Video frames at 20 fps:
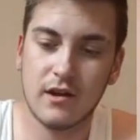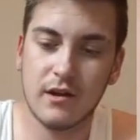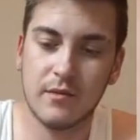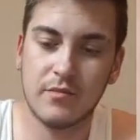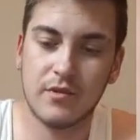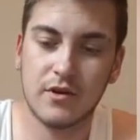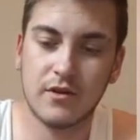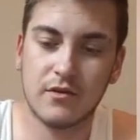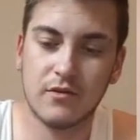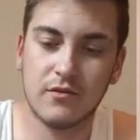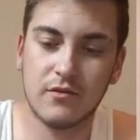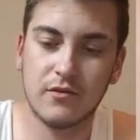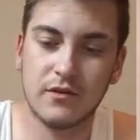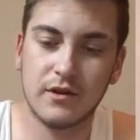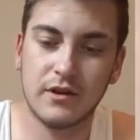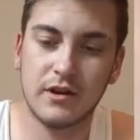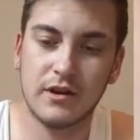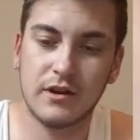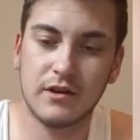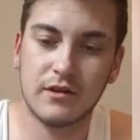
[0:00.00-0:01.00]
I put a hole
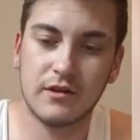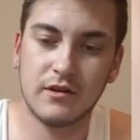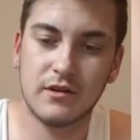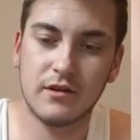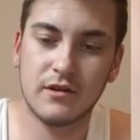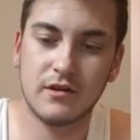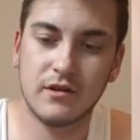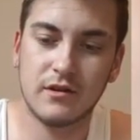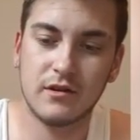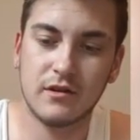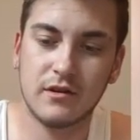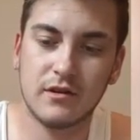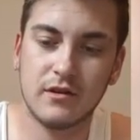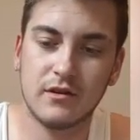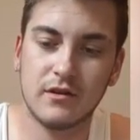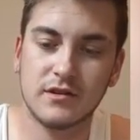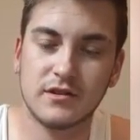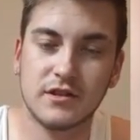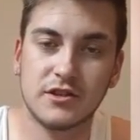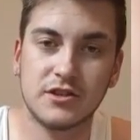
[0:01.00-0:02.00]
in here.
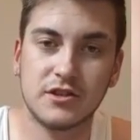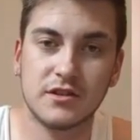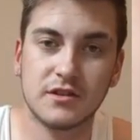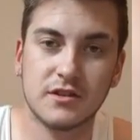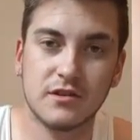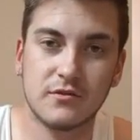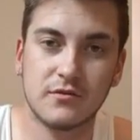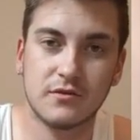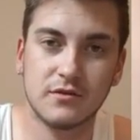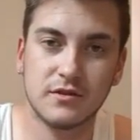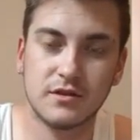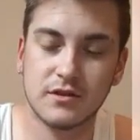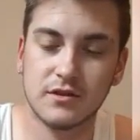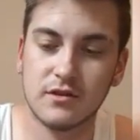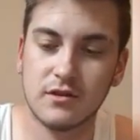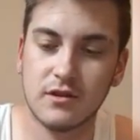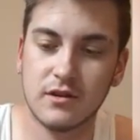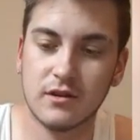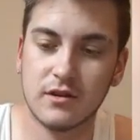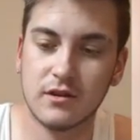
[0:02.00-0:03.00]
This is just an old
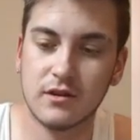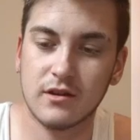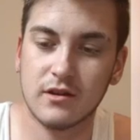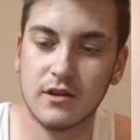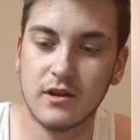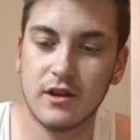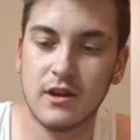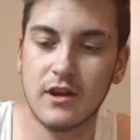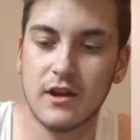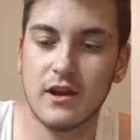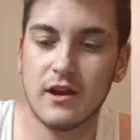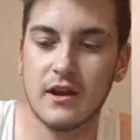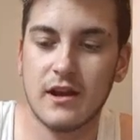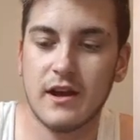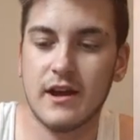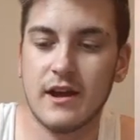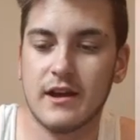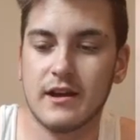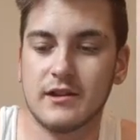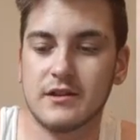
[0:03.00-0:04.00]
sock.
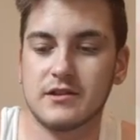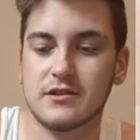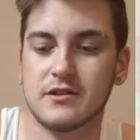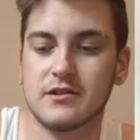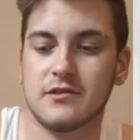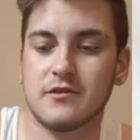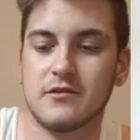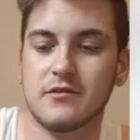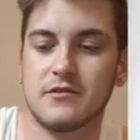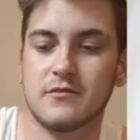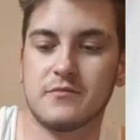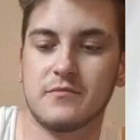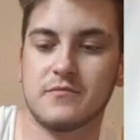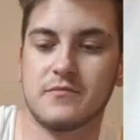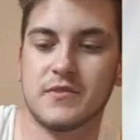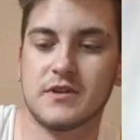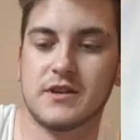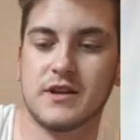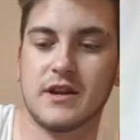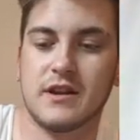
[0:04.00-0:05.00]
And so
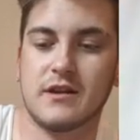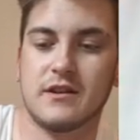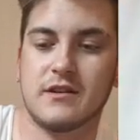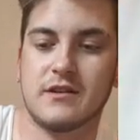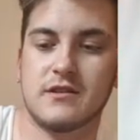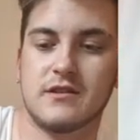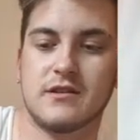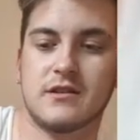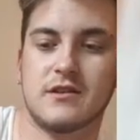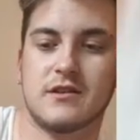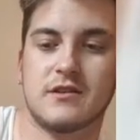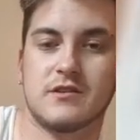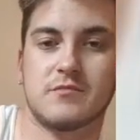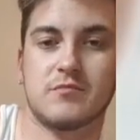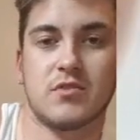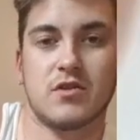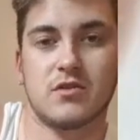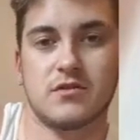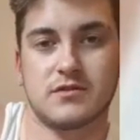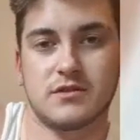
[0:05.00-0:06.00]
pretend there's
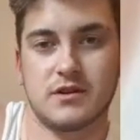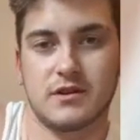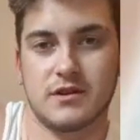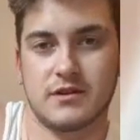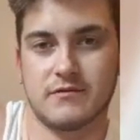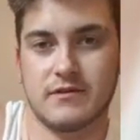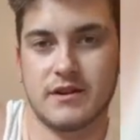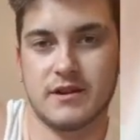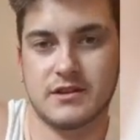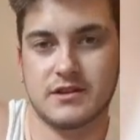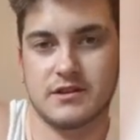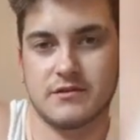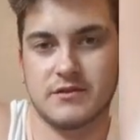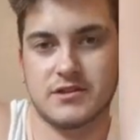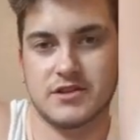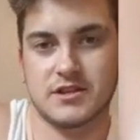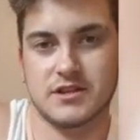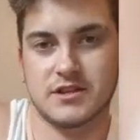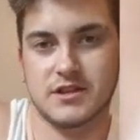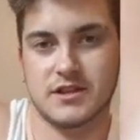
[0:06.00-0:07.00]
balls in here, right? So
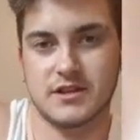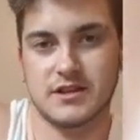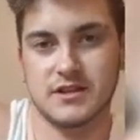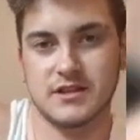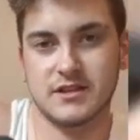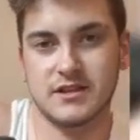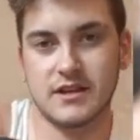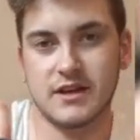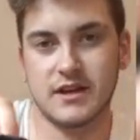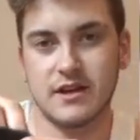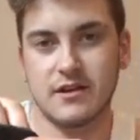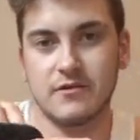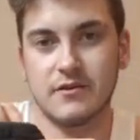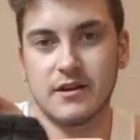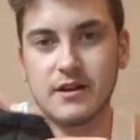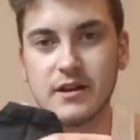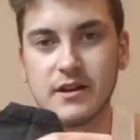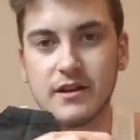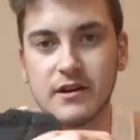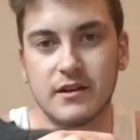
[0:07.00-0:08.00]
it's just going to sit out
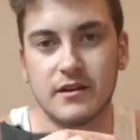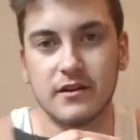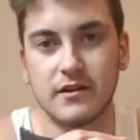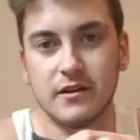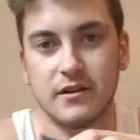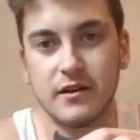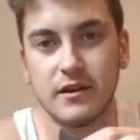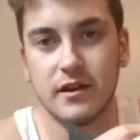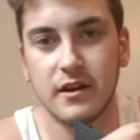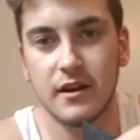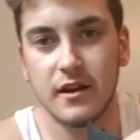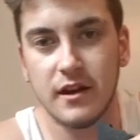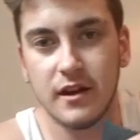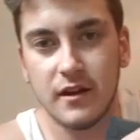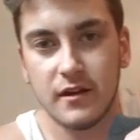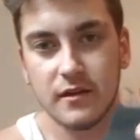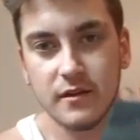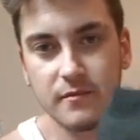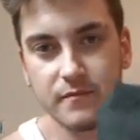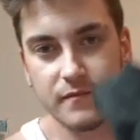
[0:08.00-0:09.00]
here.
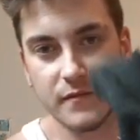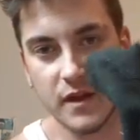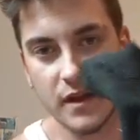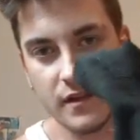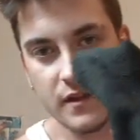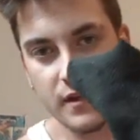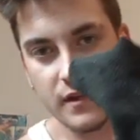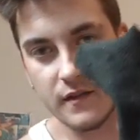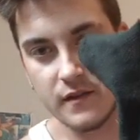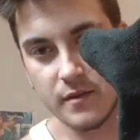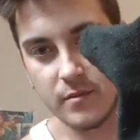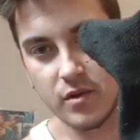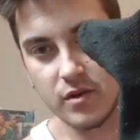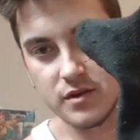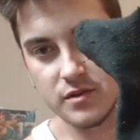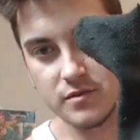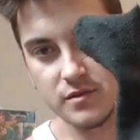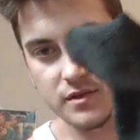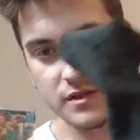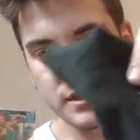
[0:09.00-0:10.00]
And then the
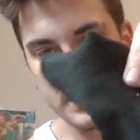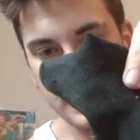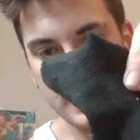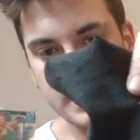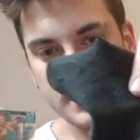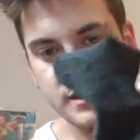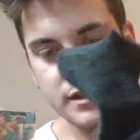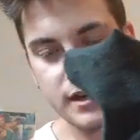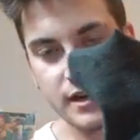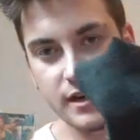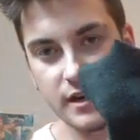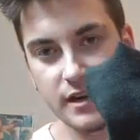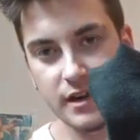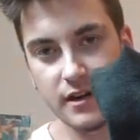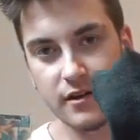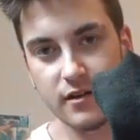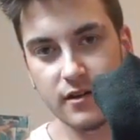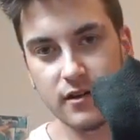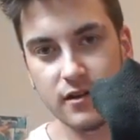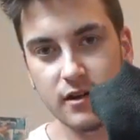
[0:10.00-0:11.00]
balls will sit inside
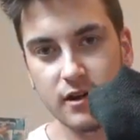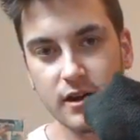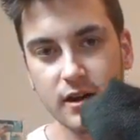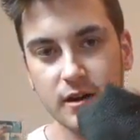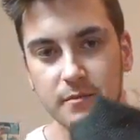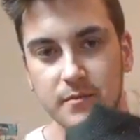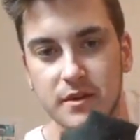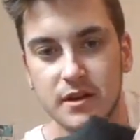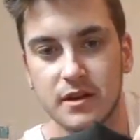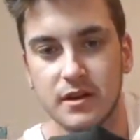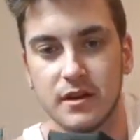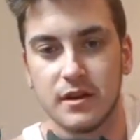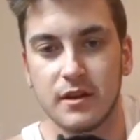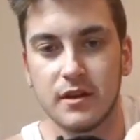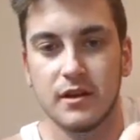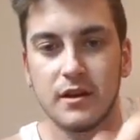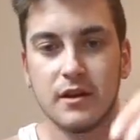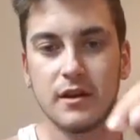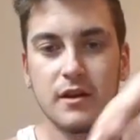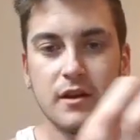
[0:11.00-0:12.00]
here all cupped.
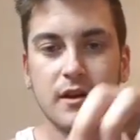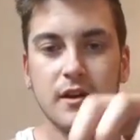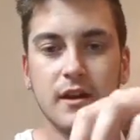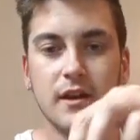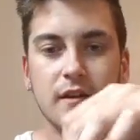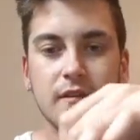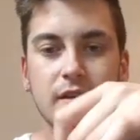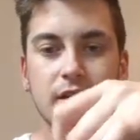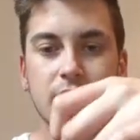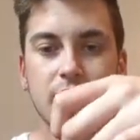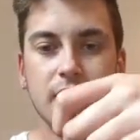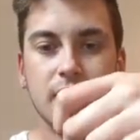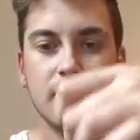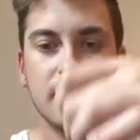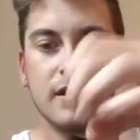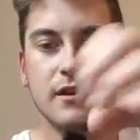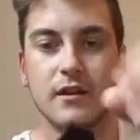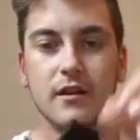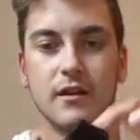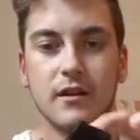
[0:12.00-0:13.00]
And
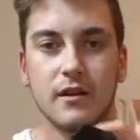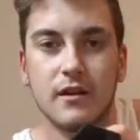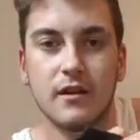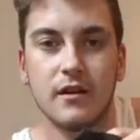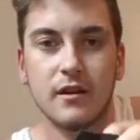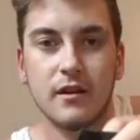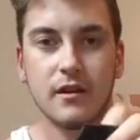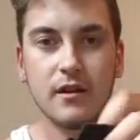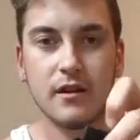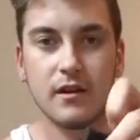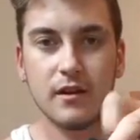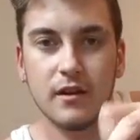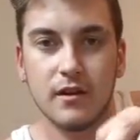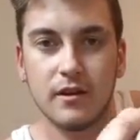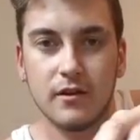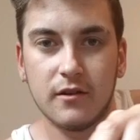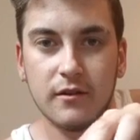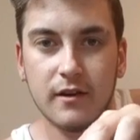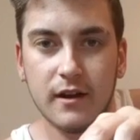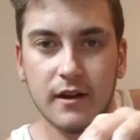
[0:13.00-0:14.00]
then
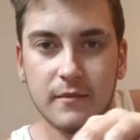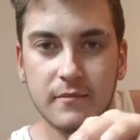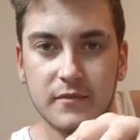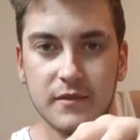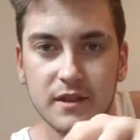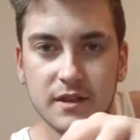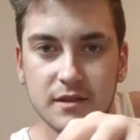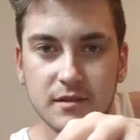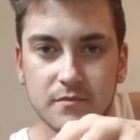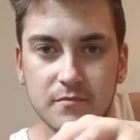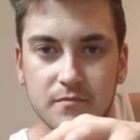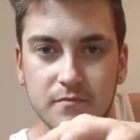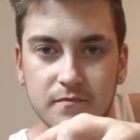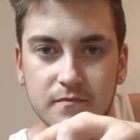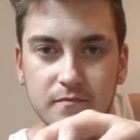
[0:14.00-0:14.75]
you'll grab this